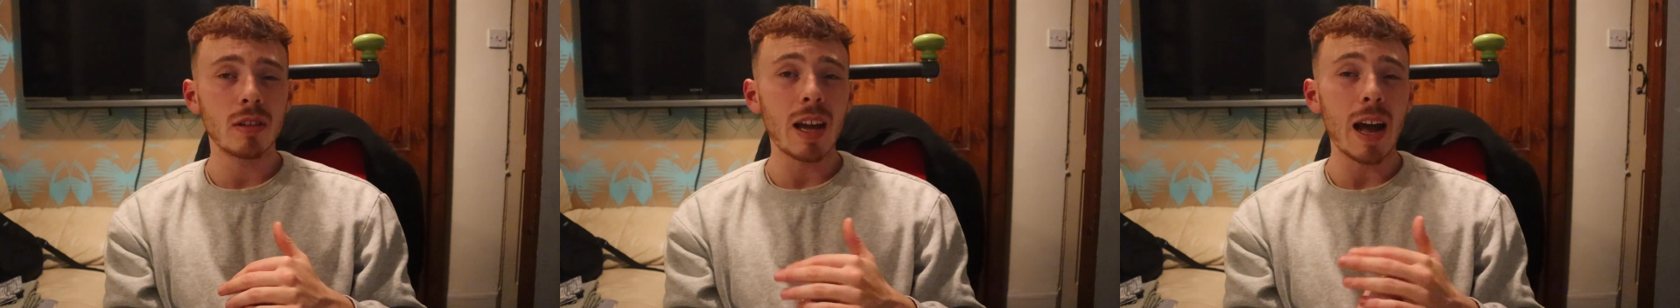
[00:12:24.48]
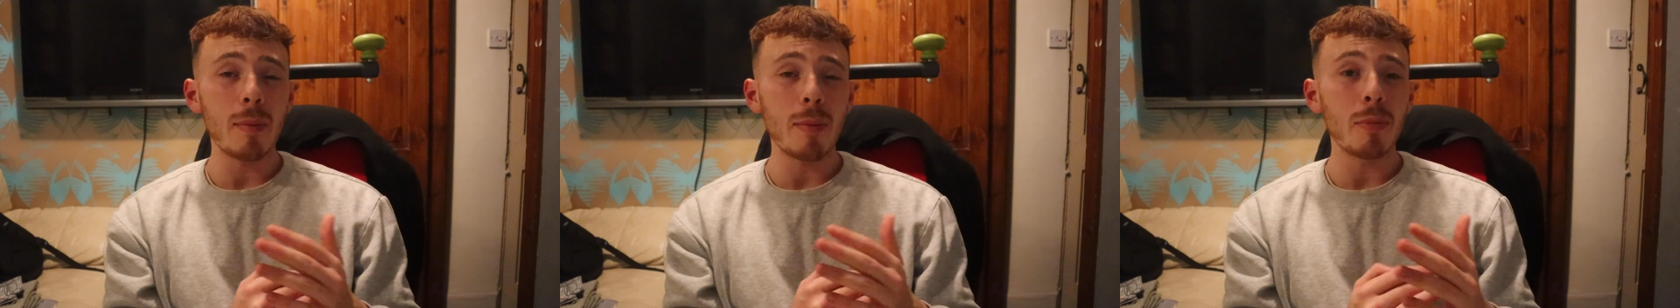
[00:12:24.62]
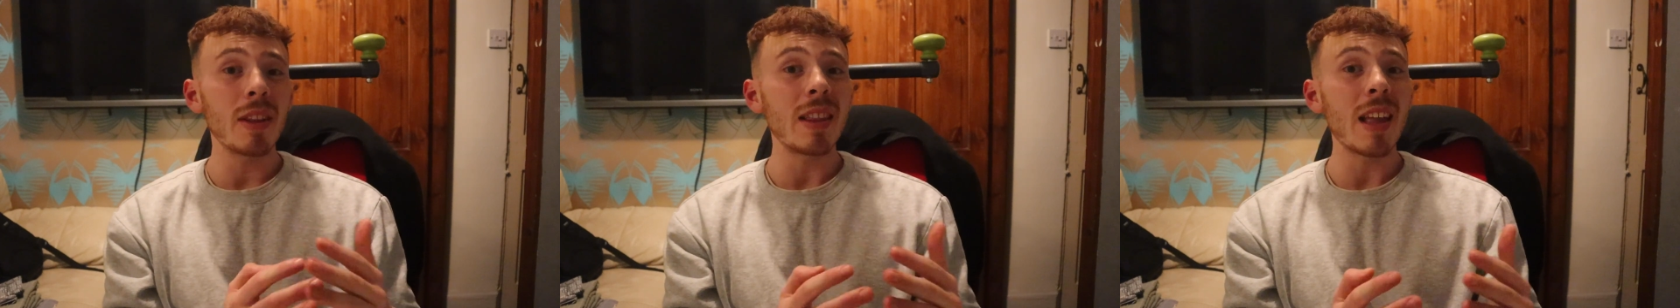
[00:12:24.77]

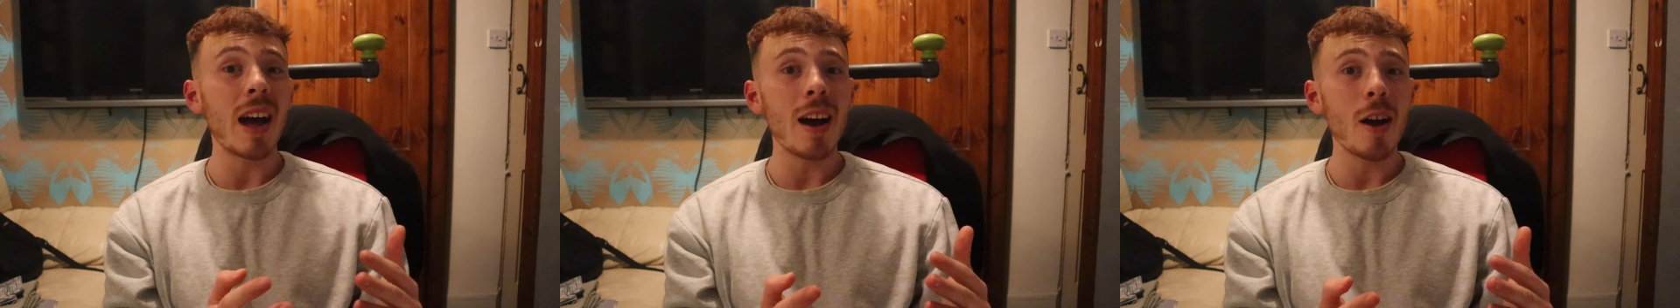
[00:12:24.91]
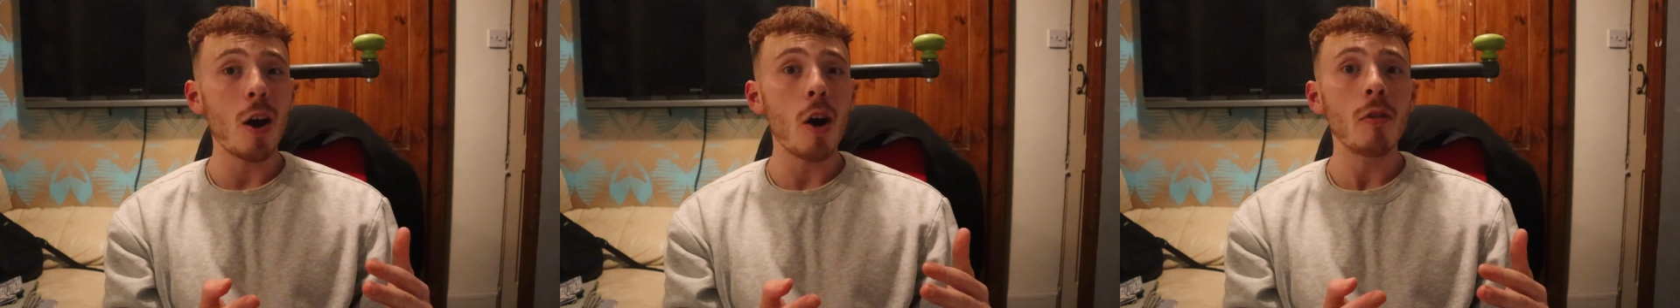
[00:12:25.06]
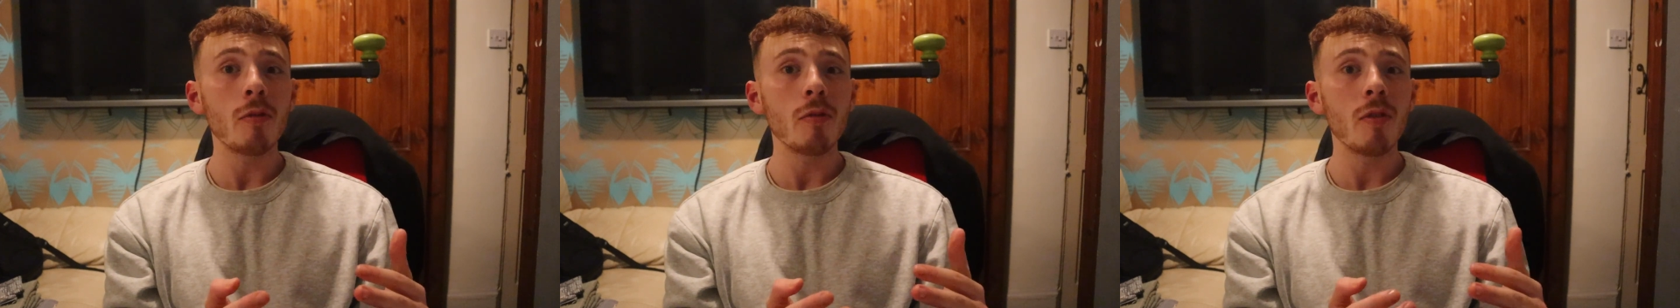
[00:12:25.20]
cap the
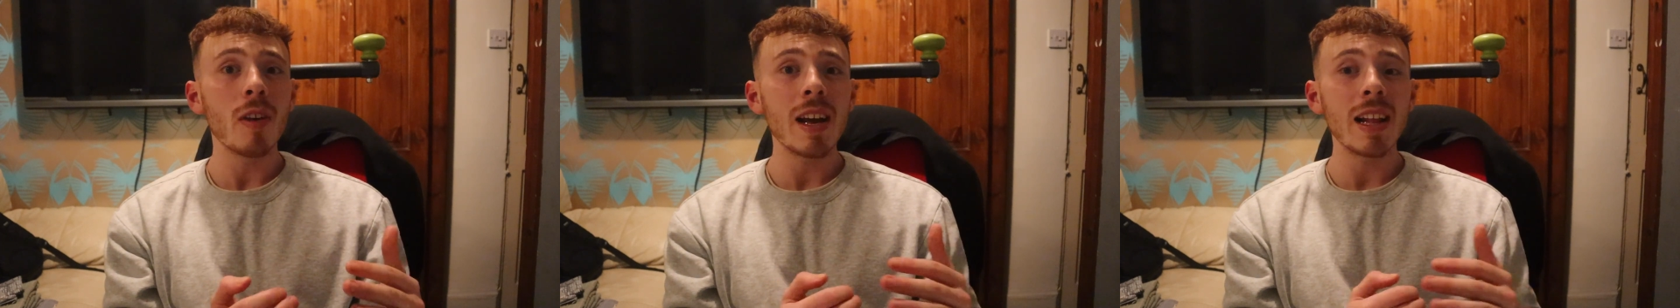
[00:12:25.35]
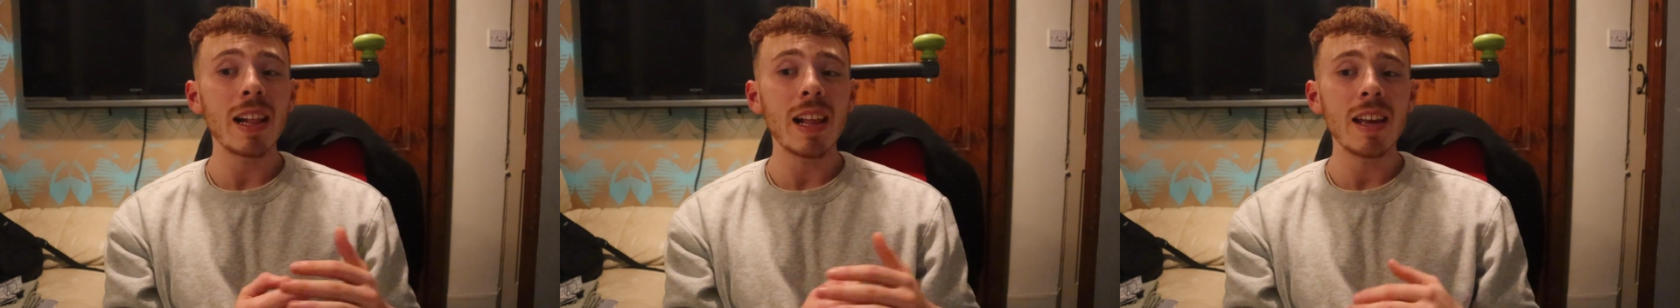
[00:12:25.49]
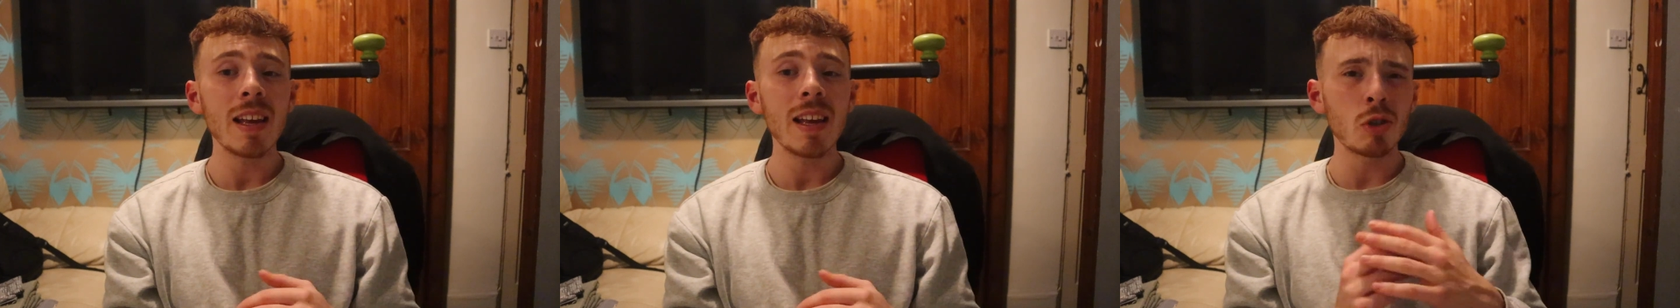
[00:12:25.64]
night off
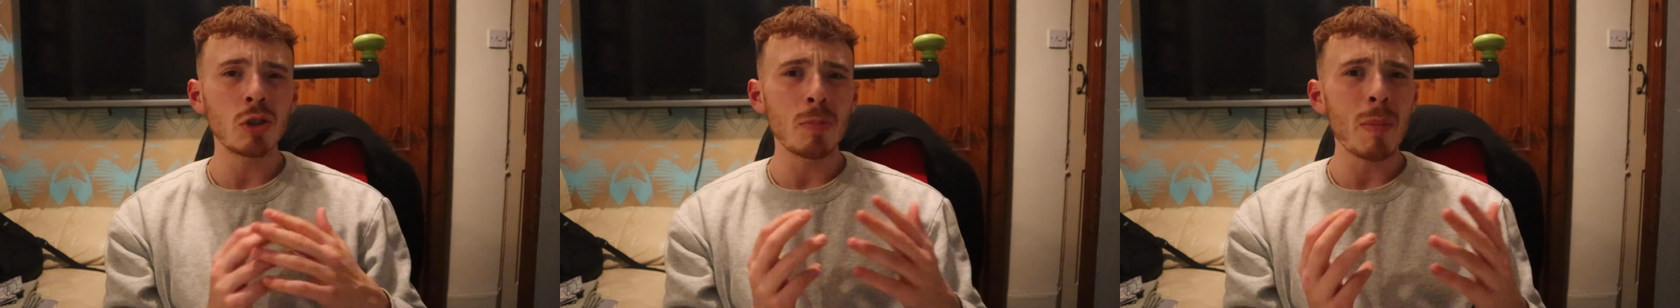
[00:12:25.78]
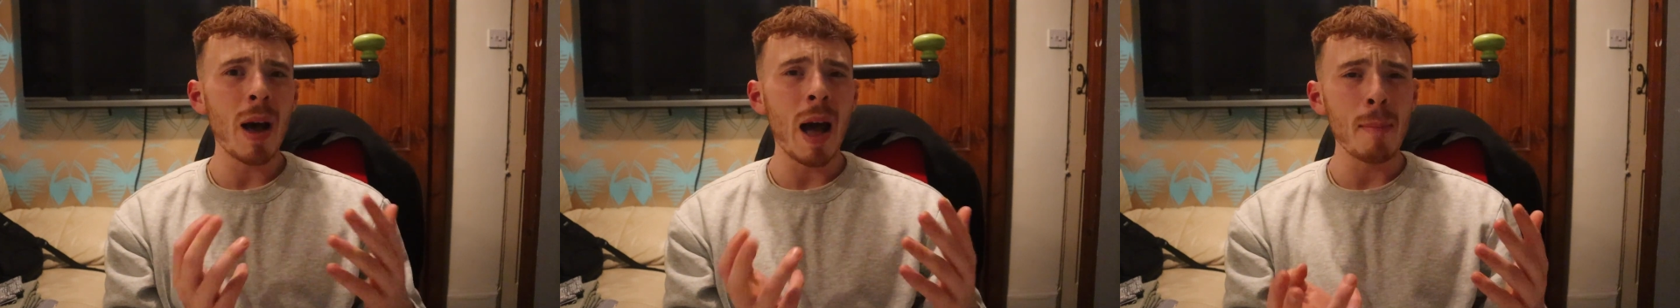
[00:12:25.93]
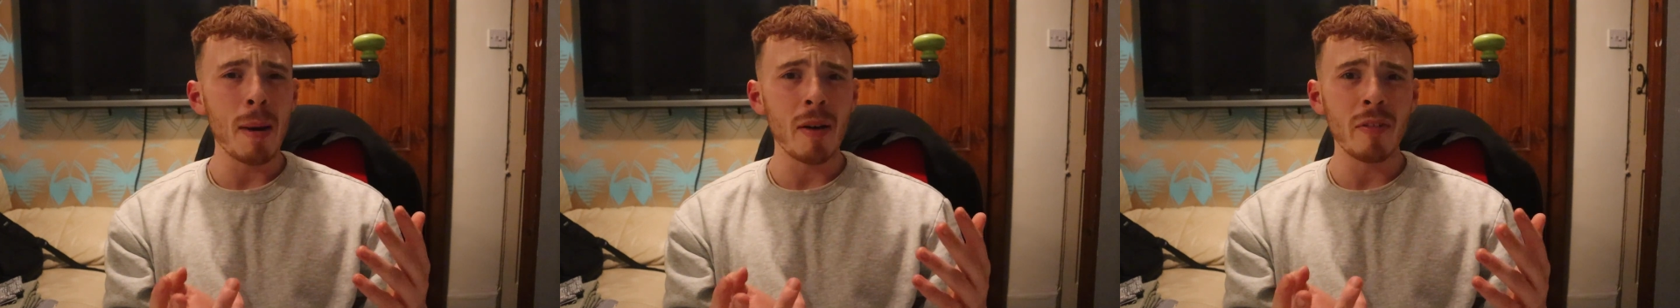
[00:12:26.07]
really.
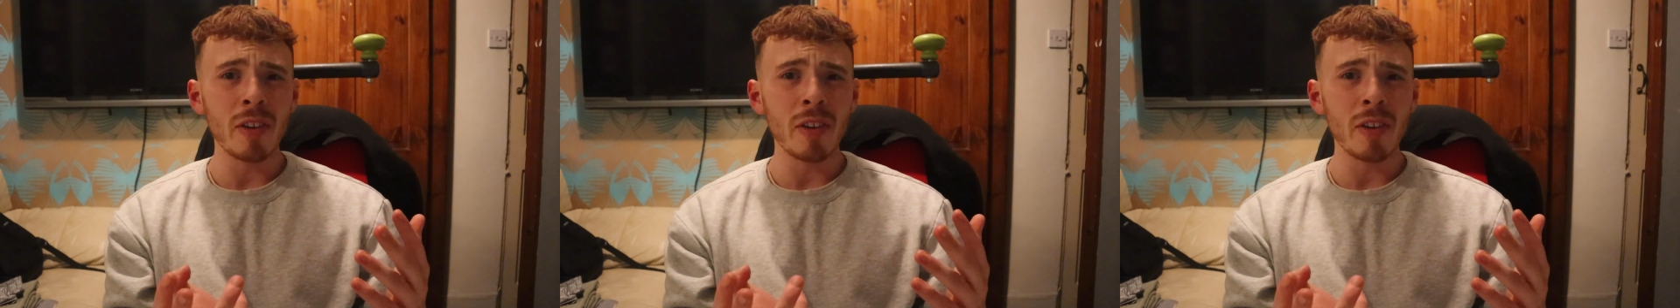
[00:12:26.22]
Doesn't matter I'm